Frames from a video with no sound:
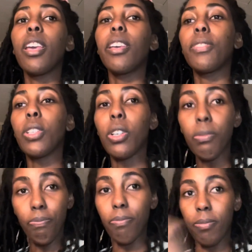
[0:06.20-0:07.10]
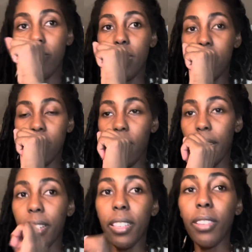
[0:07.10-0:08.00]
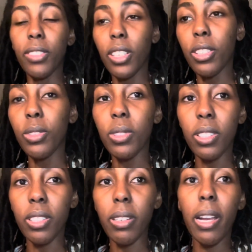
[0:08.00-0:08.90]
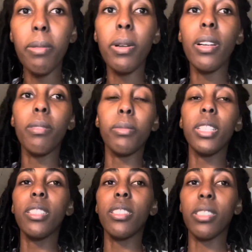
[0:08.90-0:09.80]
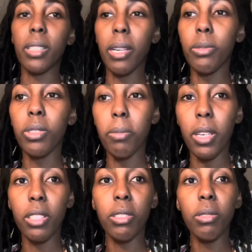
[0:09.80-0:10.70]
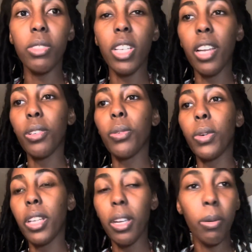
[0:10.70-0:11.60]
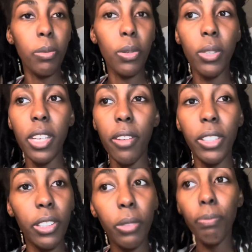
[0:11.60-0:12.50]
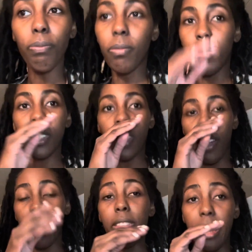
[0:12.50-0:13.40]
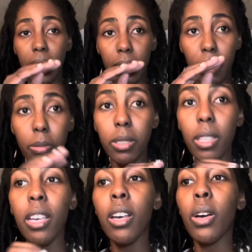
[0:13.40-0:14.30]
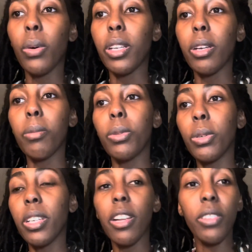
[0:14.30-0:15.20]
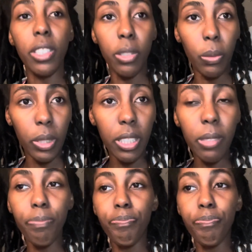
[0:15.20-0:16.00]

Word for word: If you're sorry, if you're a new subscriber, please subscribe to my YouTube channel when I upload every sorry, I have the hiccups when I upload every other week.